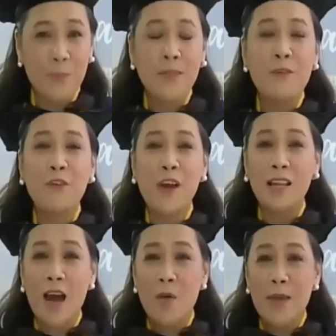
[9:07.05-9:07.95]
for
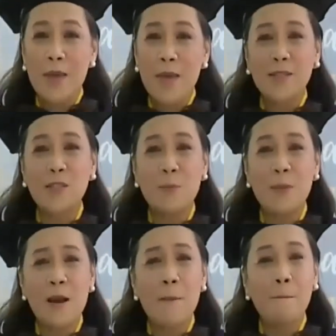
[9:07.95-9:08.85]
allowing us to
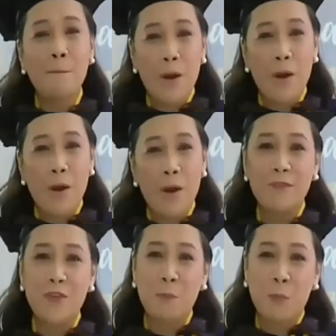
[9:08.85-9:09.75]
become part of
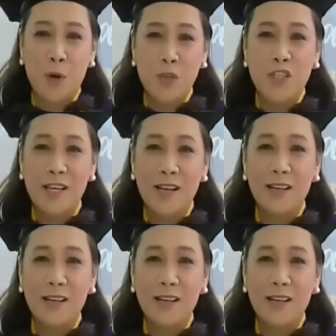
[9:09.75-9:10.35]
your personal